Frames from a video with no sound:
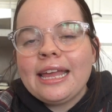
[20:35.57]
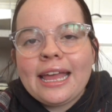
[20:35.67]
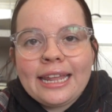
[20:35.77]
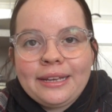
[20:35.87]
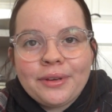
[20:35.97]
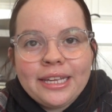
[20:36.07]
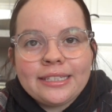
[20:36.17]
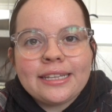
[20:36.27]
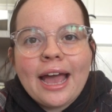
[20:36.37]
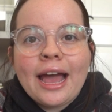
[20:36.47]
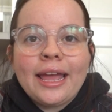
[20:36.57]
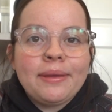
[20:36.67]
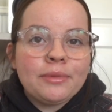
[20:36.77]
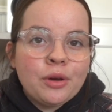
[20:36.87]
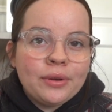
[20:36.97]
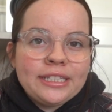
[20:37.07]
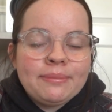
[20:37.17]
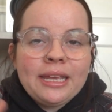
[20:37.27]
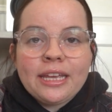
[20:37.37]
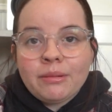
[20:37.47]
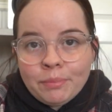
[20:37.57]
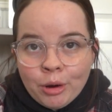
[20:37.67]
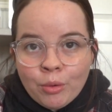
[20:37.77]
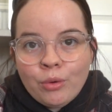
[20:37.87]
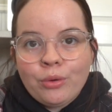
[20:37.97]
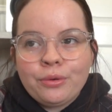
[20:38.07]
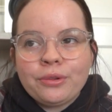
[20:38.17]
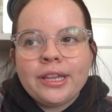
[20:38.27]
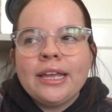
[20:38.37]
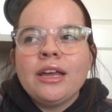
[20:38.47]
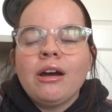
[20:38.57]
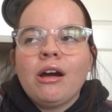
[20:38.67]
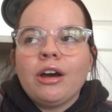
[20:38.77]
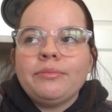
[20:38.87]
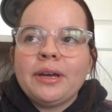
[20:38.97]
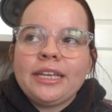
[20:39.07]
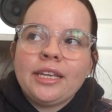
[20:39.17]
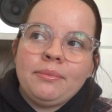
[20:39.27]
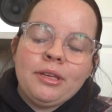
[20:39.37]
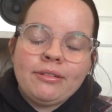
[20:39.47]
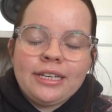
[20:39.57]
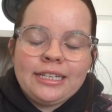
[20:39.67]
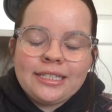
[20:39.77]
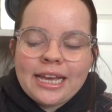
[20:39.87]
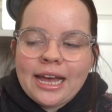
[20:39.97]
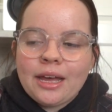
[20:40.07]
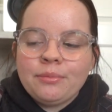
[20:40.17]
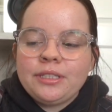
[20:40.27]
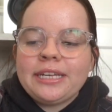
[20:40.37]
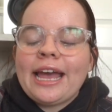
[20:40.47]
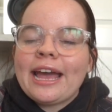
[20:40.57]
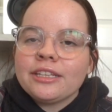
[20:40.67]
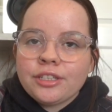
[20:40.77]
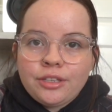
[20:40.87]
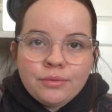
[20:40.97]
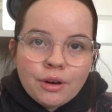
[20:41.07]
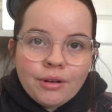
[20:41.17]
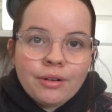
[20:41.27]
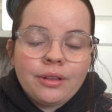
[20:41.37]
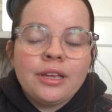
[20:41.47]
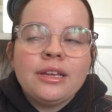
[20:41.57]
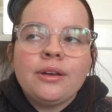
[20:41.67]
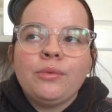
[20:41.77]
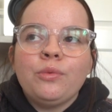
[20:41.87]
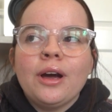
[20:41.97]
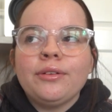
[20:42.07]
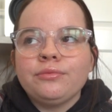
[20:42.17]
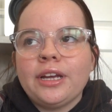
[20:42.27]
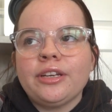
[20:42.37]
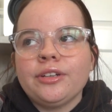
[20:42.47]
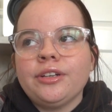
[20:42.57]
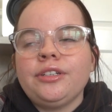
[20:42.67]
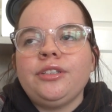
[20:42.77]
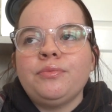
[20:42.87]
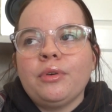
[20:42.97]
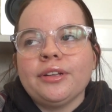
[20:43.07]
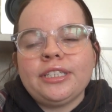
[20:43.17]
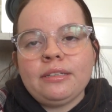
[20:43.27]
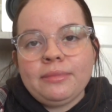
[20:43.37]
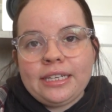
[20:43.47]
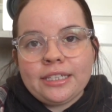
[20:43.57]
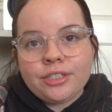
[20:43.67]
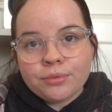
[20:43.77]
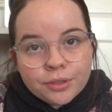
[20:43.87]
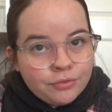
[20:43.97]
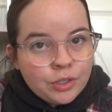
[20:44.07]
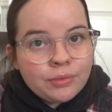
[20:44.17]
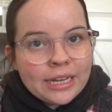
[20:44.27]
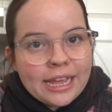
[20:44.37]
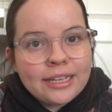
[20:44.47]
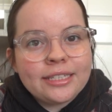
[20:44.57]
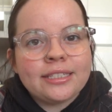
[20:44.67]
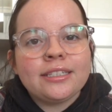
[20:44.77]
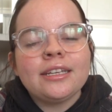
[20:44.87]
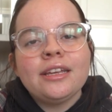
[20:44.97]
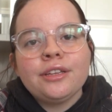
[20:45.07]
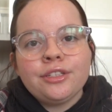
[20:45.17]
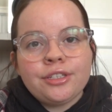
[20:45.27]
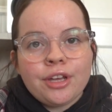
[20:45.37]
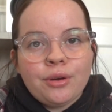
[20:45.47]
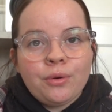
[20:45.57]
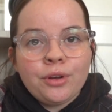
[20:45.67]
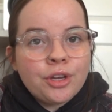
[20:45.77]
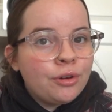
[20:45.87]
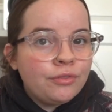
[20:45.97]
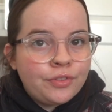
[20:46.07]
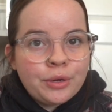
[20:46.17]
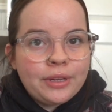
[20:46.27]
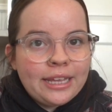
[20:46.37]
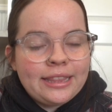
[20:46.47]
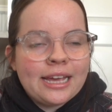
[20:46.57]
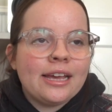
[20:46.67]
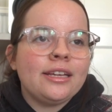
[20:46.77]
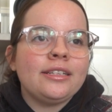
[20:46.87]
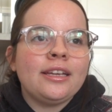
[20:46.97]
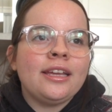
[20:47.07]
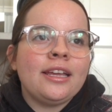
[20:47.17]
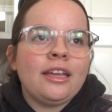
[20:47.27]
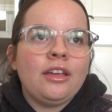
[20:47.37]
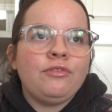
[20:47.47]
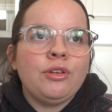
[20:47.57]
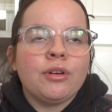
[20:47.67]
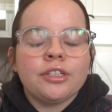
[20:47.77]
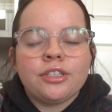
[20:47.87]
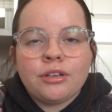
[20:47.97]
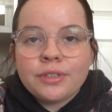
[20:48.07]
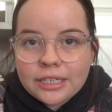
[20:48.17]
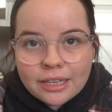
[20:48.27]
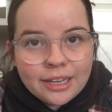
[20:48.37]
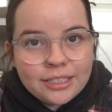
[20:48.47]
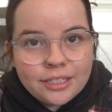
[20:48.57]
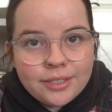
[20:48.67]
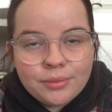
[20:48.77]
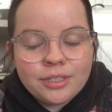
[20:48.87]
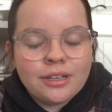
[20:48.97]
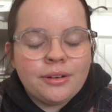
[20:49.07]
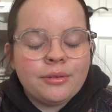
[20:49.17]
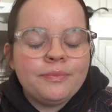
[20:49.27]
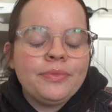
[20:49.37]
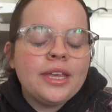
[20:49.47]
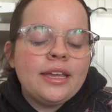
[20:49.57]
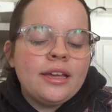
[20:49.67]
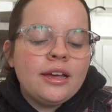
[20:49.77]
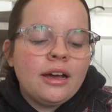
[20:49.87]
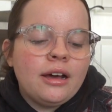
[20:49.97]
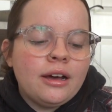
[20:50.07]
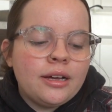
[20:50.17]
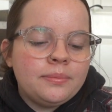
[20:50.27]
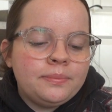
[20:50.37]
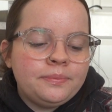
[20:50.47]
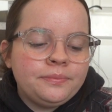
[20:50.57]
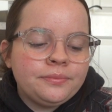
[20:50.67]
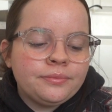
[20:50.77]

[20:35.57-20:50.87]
anyways, I'm going to make a poll on my community tab to ask you all what record you want me to review next. So go vote in that if you are so inclined to do so. And